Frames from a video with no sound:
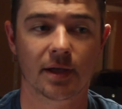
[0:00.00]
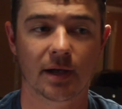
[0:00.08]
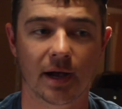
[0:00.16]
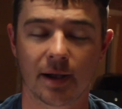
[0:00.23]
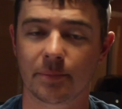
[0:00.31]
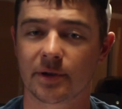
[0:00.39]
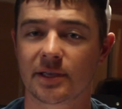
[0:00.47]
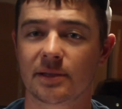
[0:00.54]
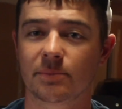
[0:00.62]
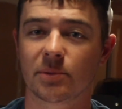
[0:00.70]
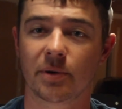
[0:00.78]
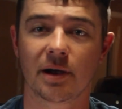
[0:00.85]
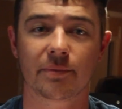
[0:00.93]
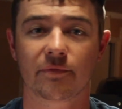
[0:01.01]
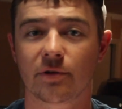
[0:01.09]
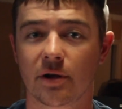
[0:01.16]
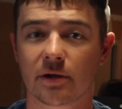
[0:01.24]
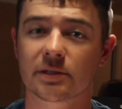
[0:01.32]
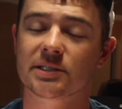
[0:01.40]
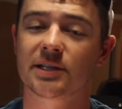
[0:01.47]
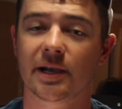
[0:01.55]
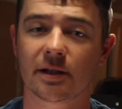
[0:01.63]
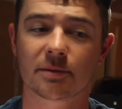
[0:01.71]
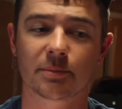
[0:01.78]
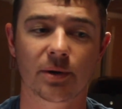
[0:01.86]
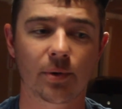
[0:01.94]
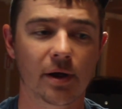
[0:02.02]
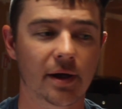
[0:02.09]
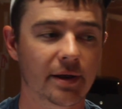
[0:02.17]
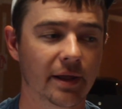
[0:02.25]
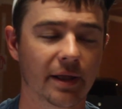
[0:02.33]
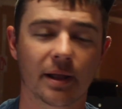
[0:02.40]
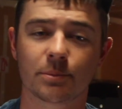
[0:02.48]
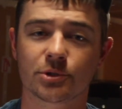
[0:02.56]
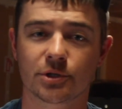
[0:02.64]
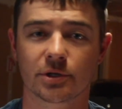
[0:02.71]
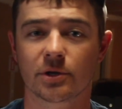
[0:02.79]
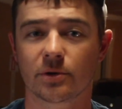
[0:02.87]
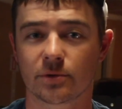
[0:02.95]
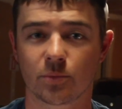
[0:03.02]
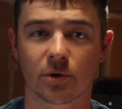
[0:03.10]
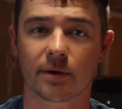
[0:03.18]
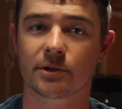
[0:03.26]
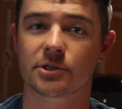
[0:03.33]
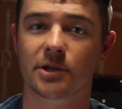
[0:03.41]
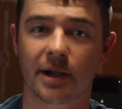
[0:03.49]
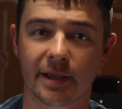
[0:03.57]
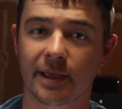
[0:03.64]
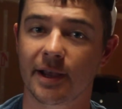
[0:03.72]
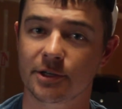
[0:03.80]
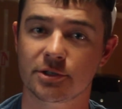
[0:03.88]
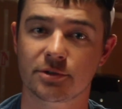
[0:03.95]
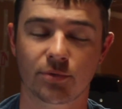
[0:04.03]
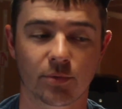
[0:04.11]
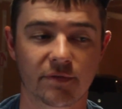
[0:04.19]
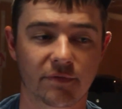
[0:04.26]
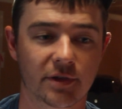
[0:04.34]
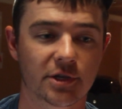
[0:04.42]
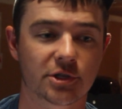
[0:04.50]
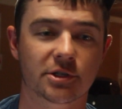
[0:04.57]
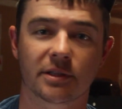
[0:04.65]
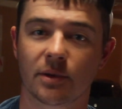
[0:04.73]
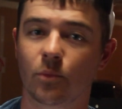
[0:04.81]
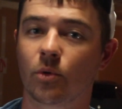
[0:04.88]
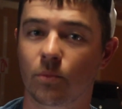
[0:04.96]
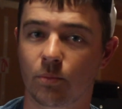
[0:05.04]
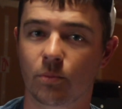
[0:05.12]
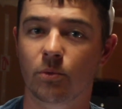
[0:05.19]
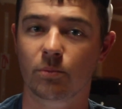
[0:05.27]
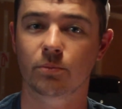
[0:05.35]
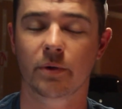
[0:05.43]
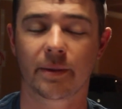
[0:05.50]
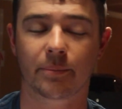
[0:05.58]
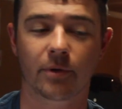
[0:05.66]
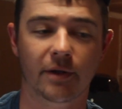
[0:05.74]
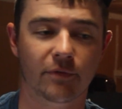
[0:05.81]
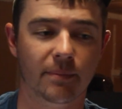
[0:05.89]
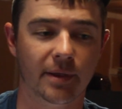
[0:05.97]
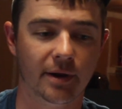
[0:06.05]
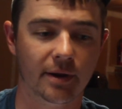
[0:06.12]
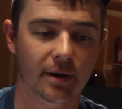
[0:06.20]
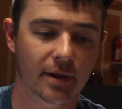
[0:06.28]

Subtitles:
I'm gonna keep the poppin' frog that's tied onto my rod, and I'm just gonna go to work and try and catch 3 fish, and then we'll upgrade from there.